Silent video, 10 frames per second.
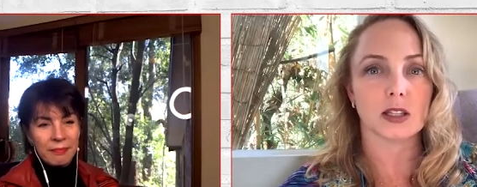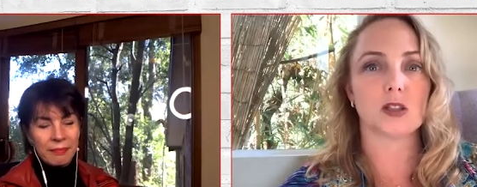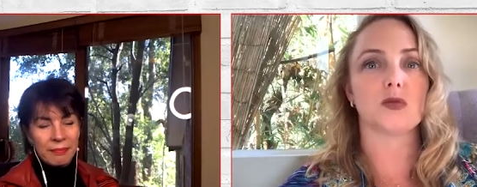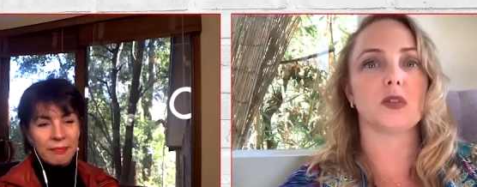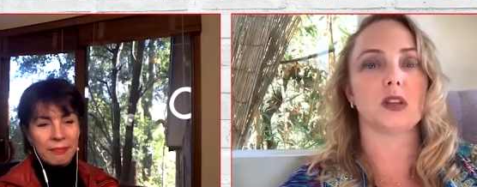
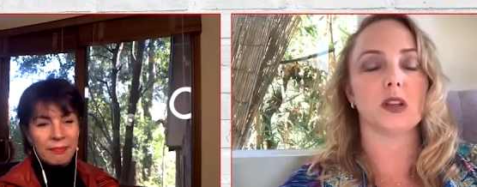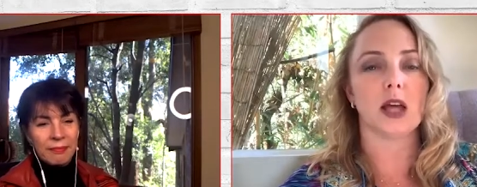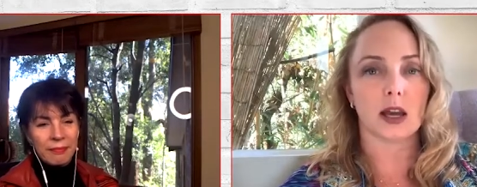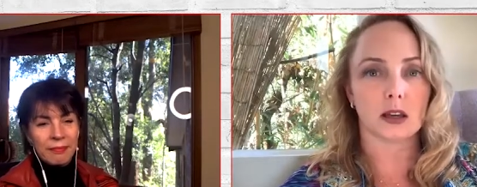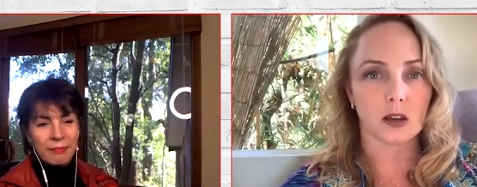Speaker 1: it's for the
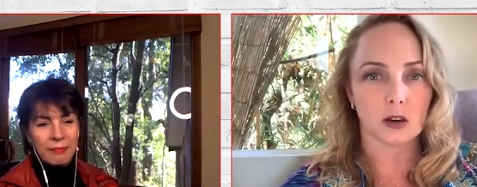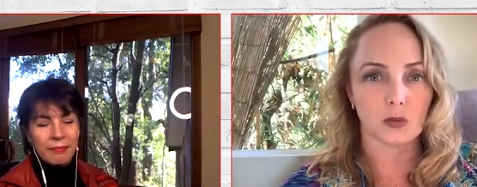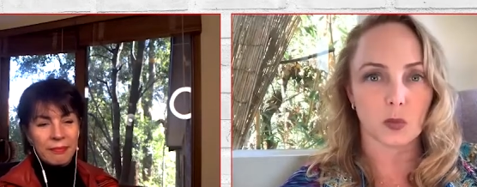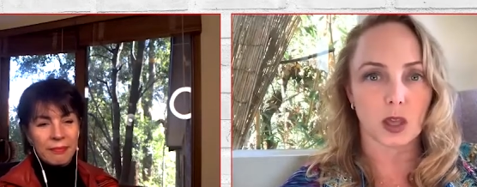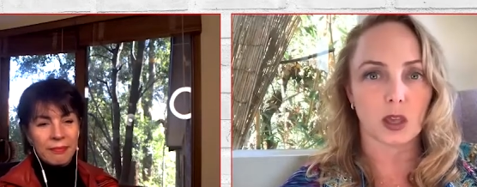lack
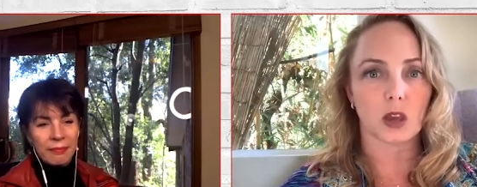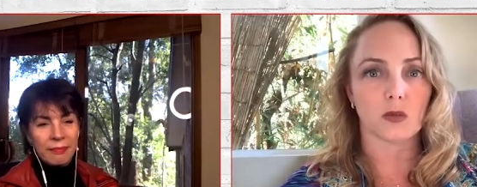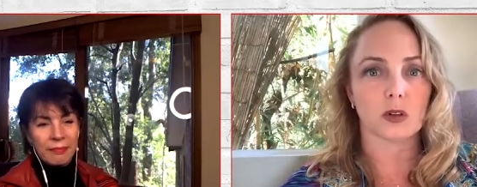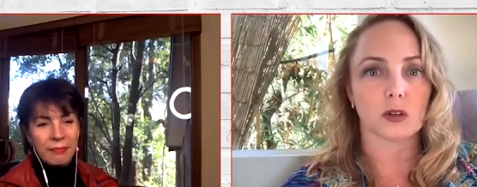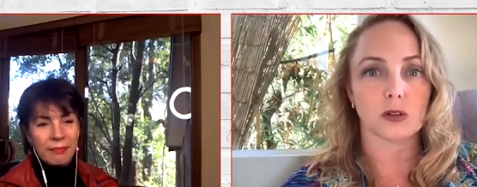of being
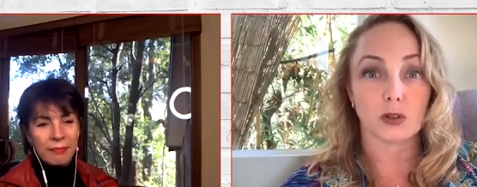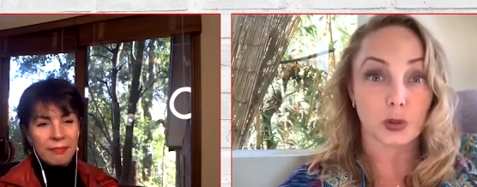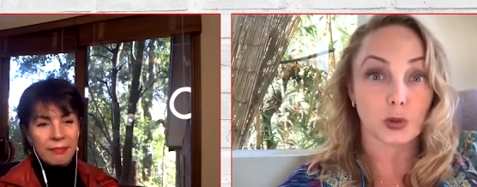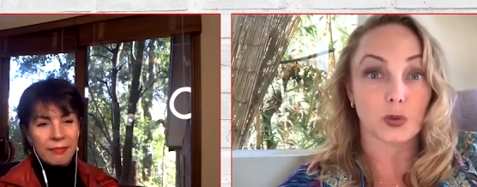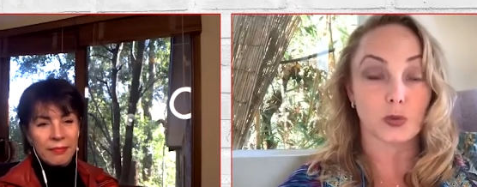able
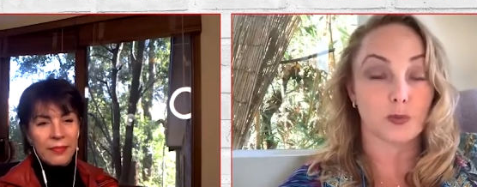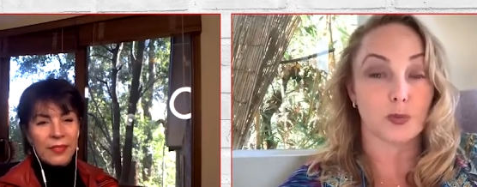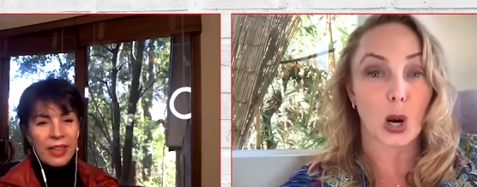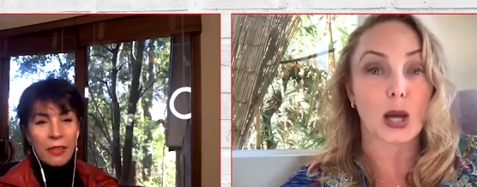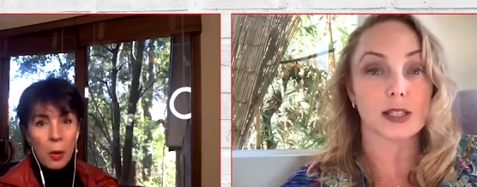to
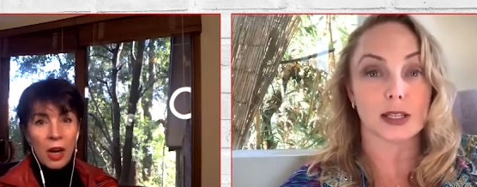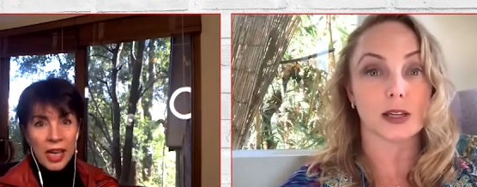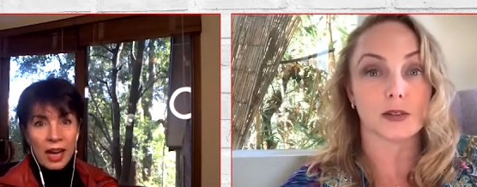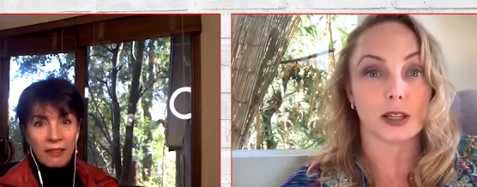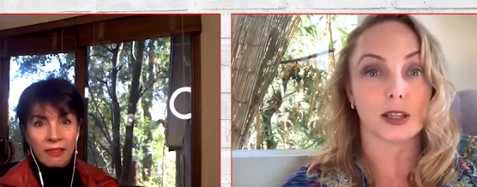
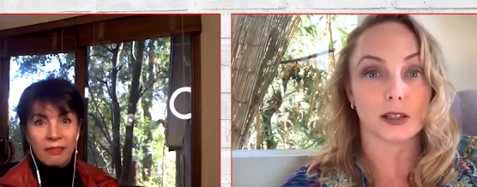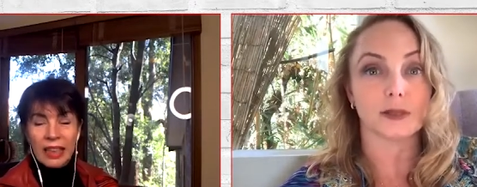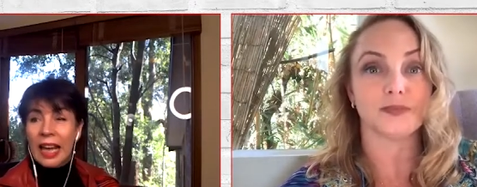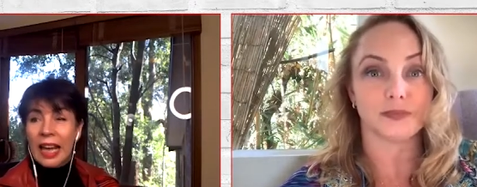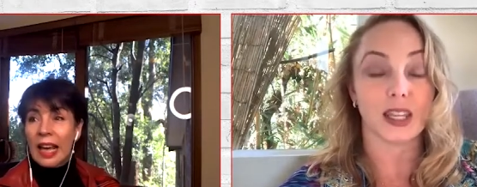process. It.
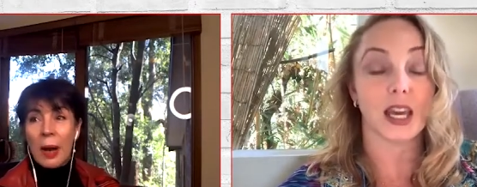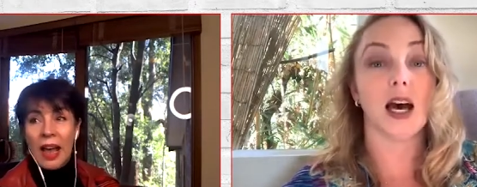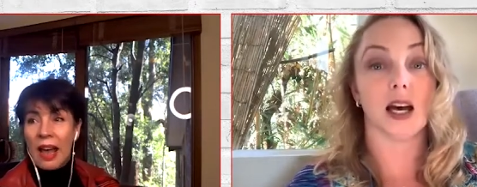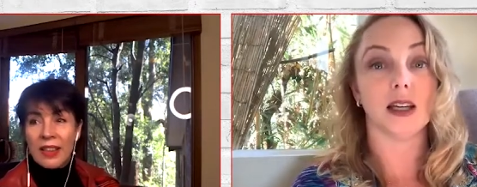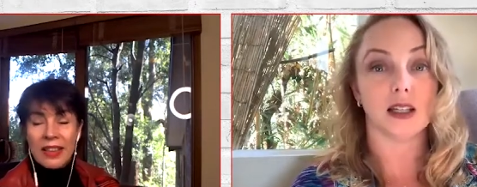
Speaker 2: Yeah, yeah,
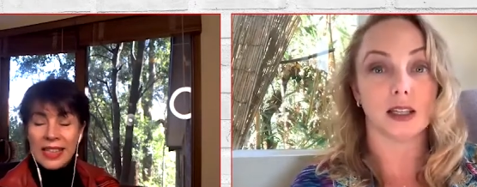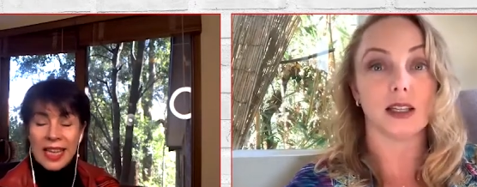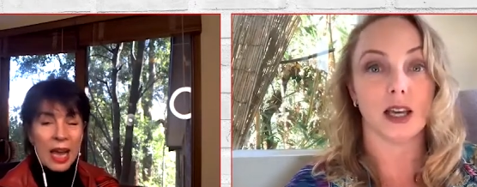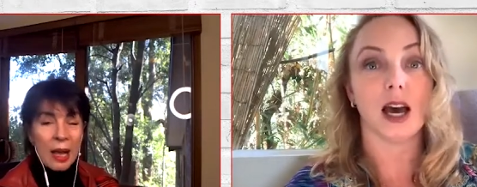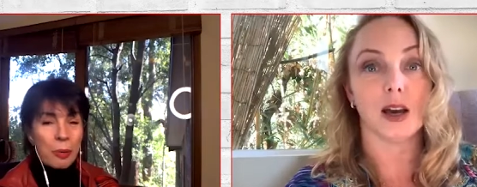we're having the
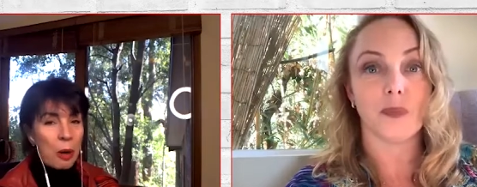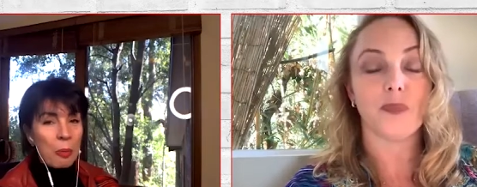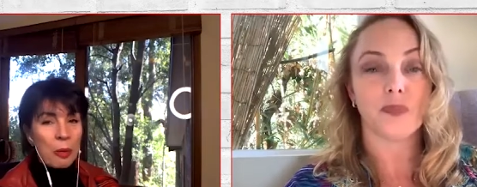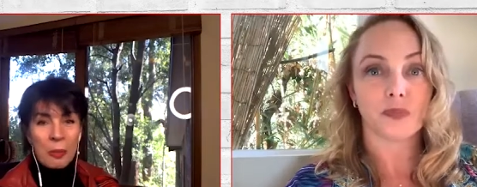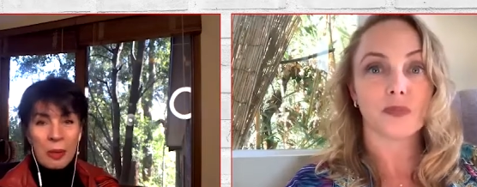same yeah.
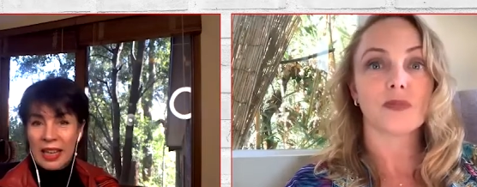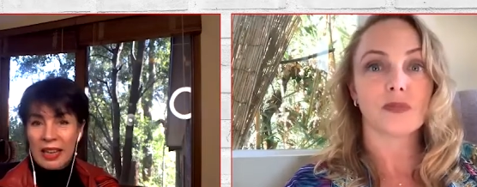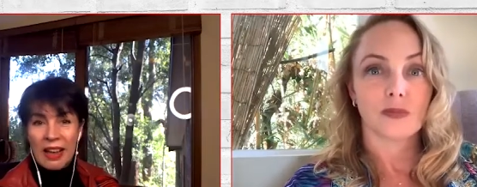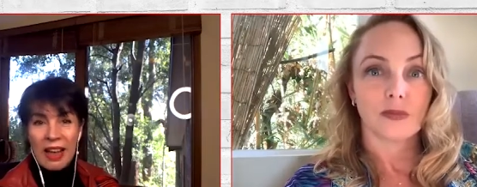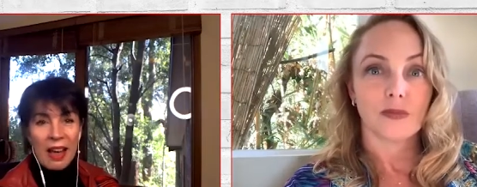problem
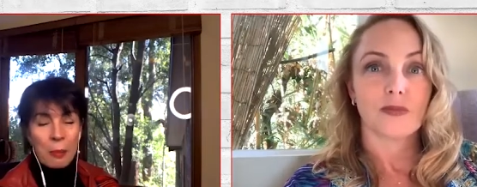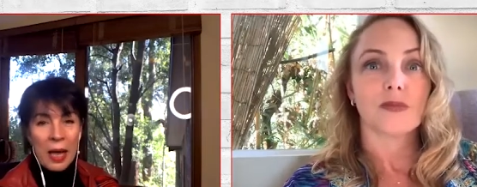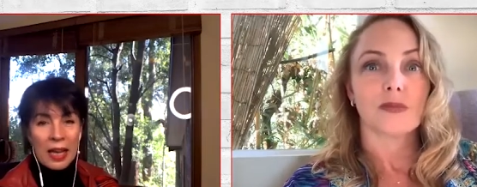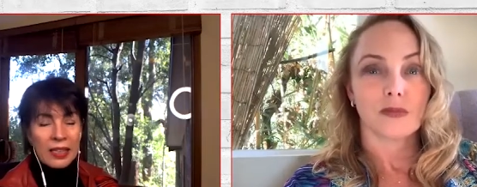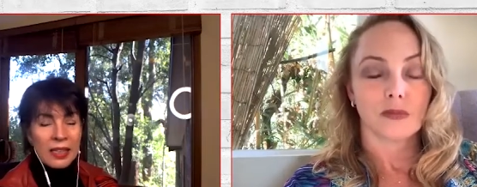here. Our
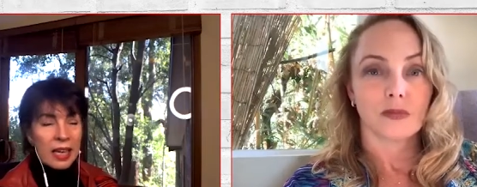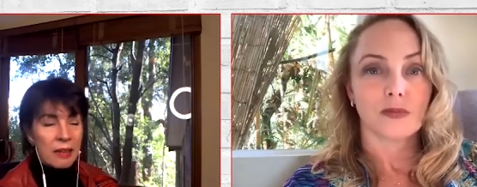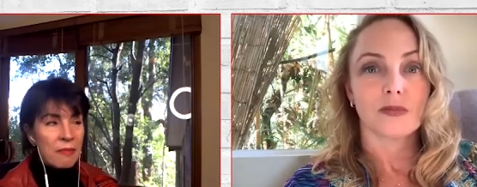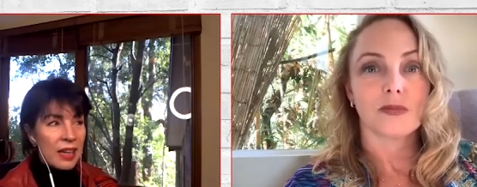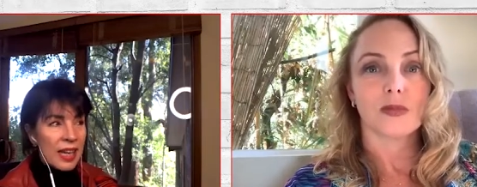banks
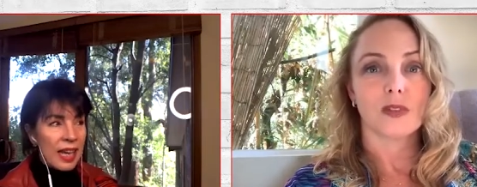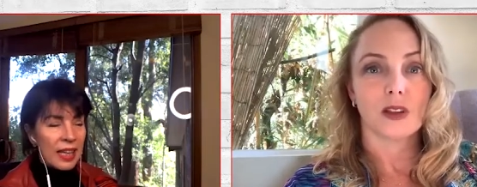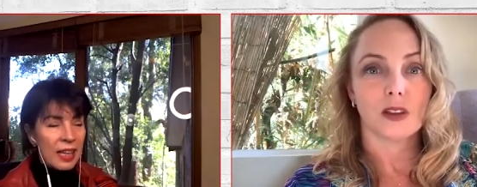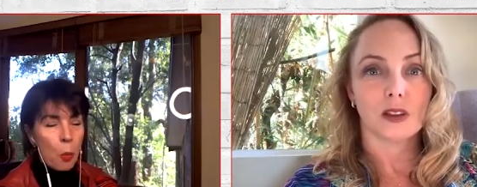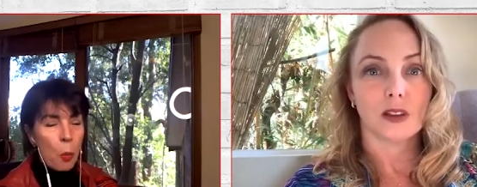um, are
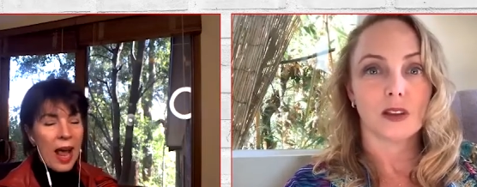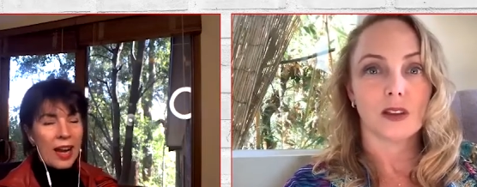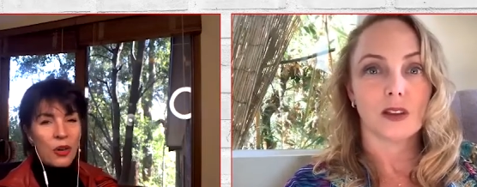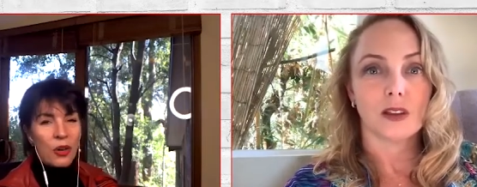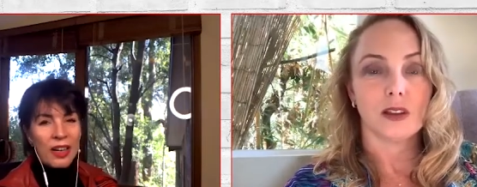taking
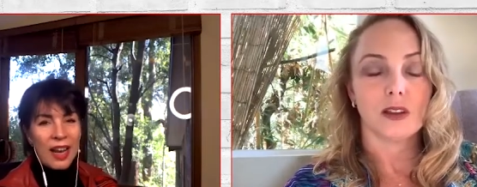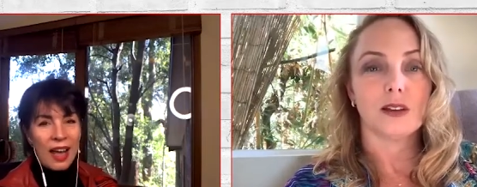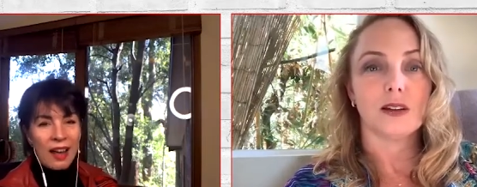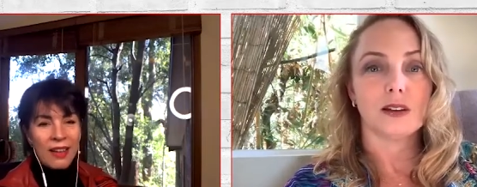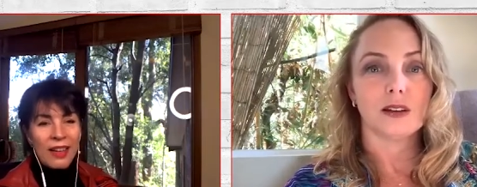way longer
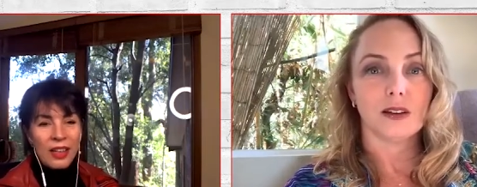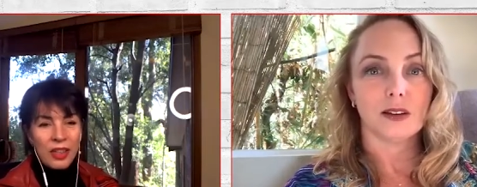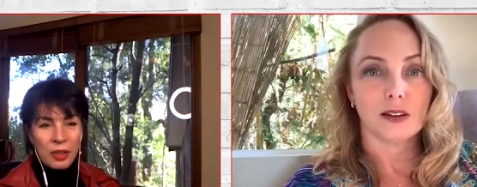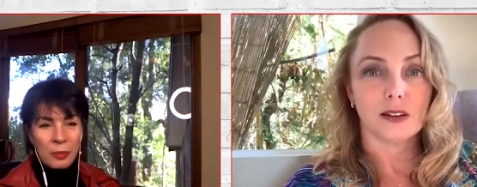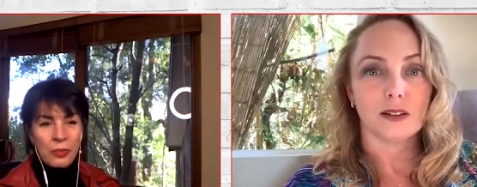now
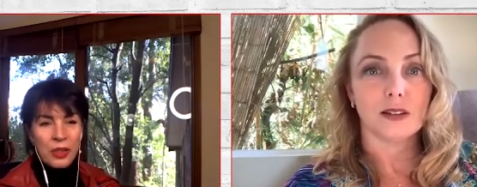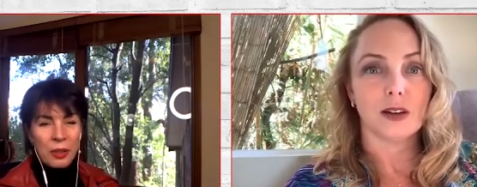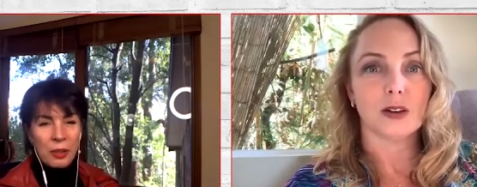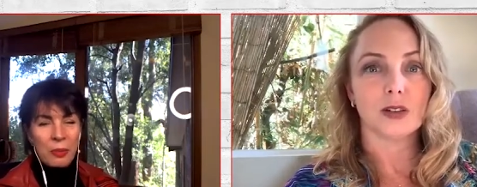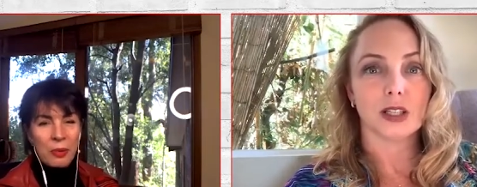to,
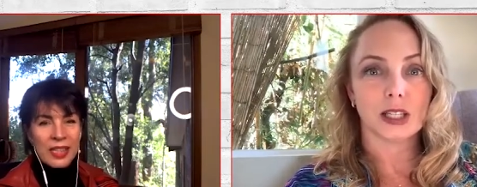to oh, really?